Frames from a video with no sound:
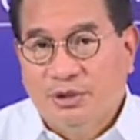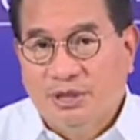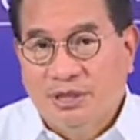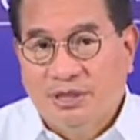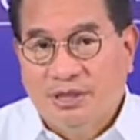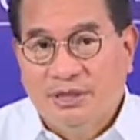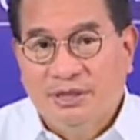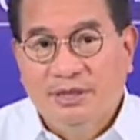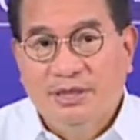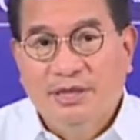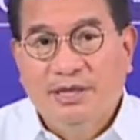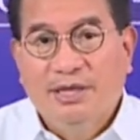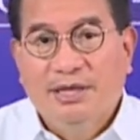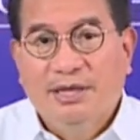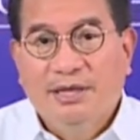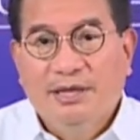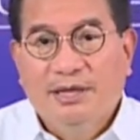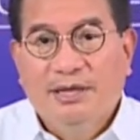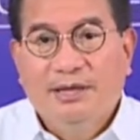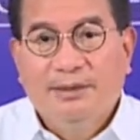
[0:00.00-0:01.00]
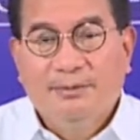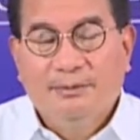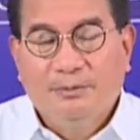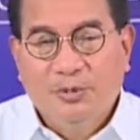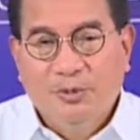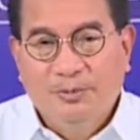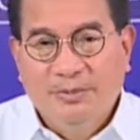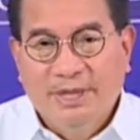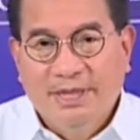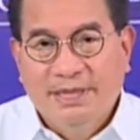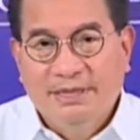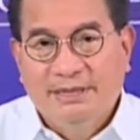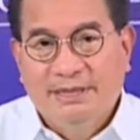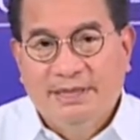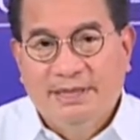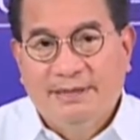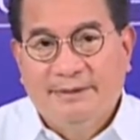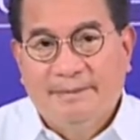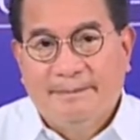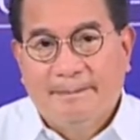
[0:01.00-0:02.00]
local
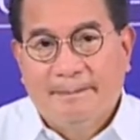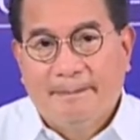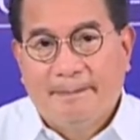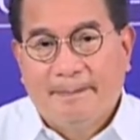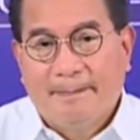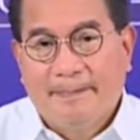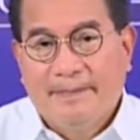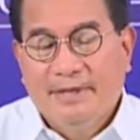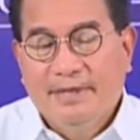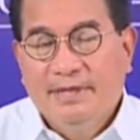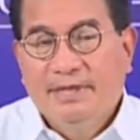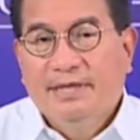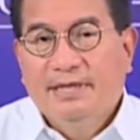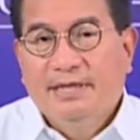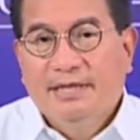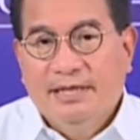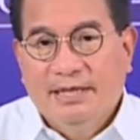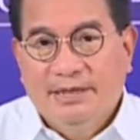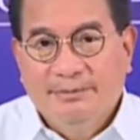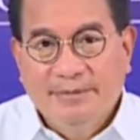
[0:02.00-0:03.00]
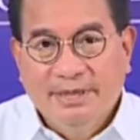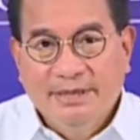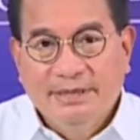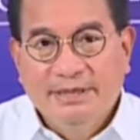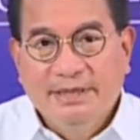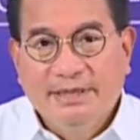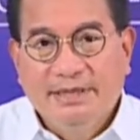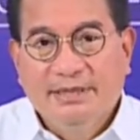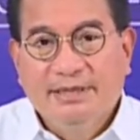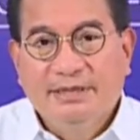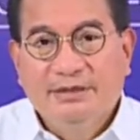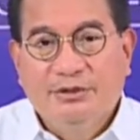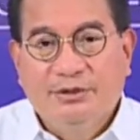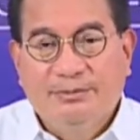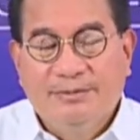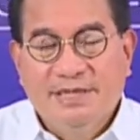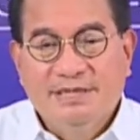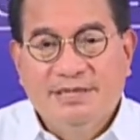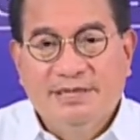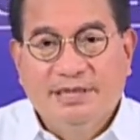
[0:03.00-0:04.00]
mobility. Limiting
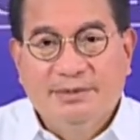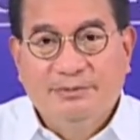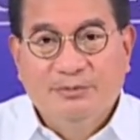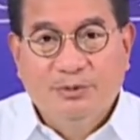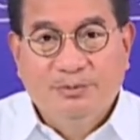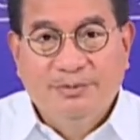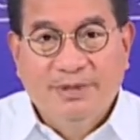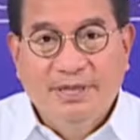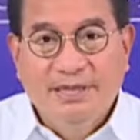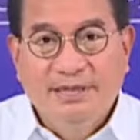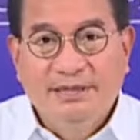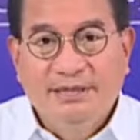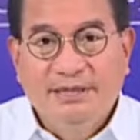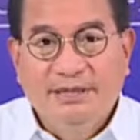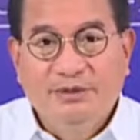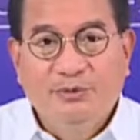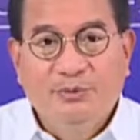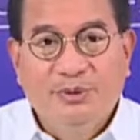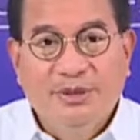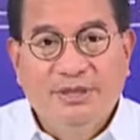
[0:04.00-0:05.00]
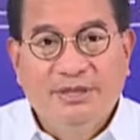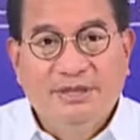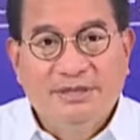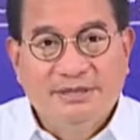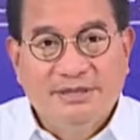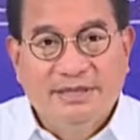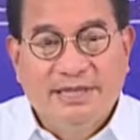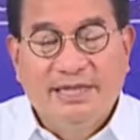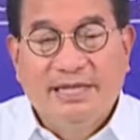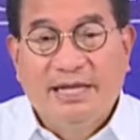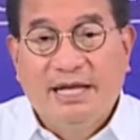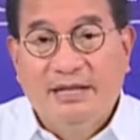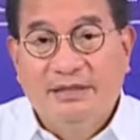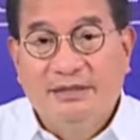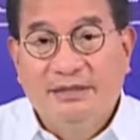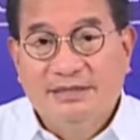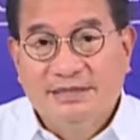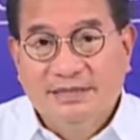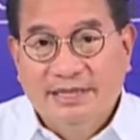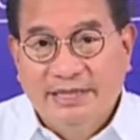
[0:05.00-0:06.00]
domestic mobility with strict
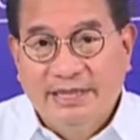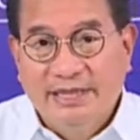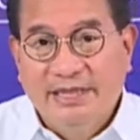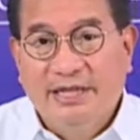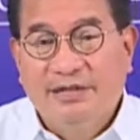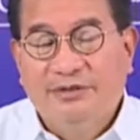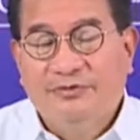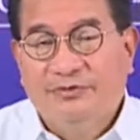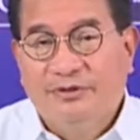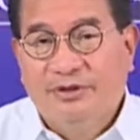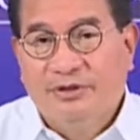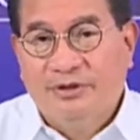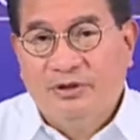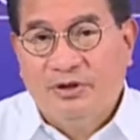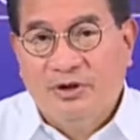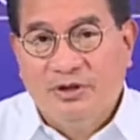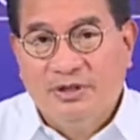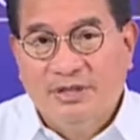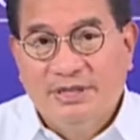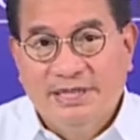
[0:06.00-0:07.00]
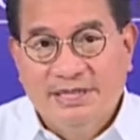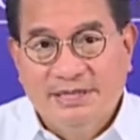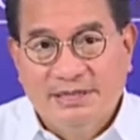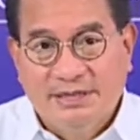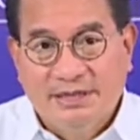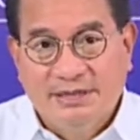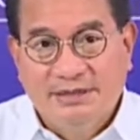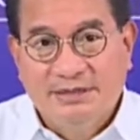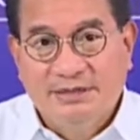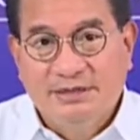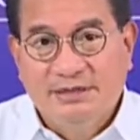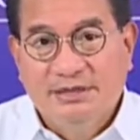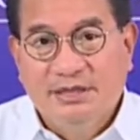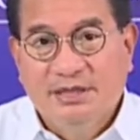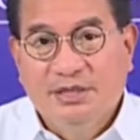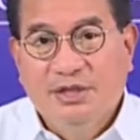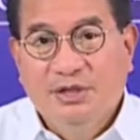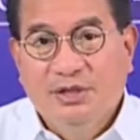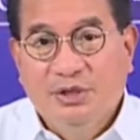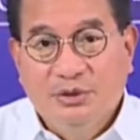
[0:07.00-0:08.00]
health screening for long-distance,
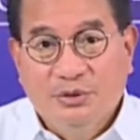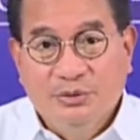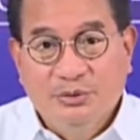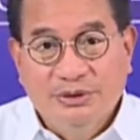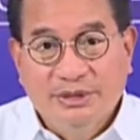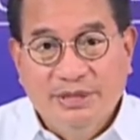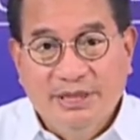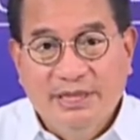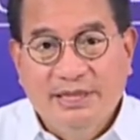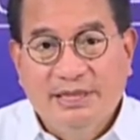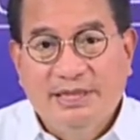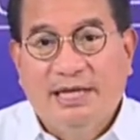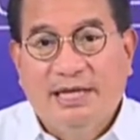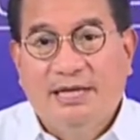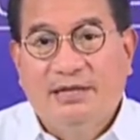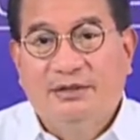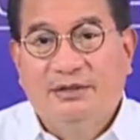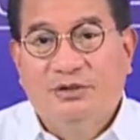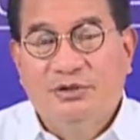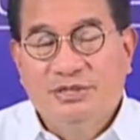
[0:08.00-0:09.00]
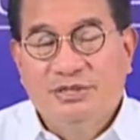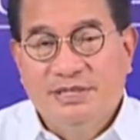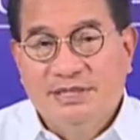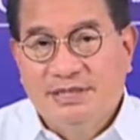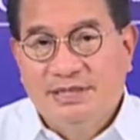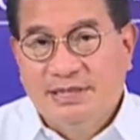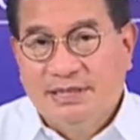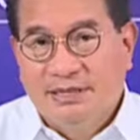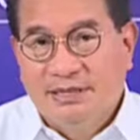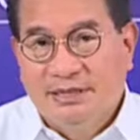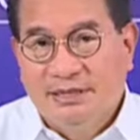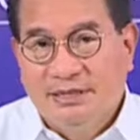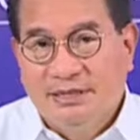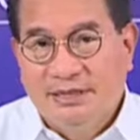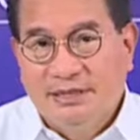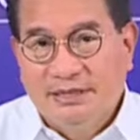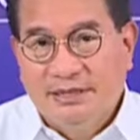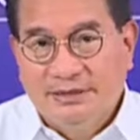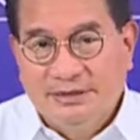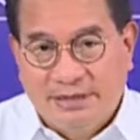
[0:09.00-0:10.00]
routine, and
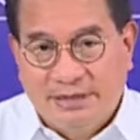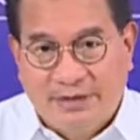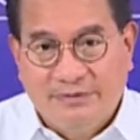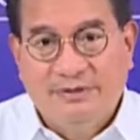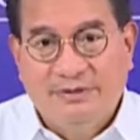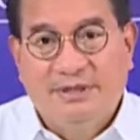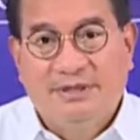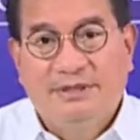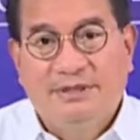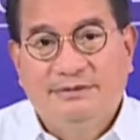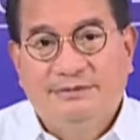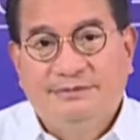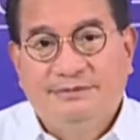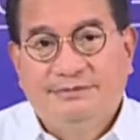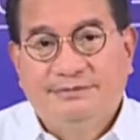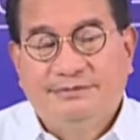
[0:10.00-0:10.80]
logistical travel.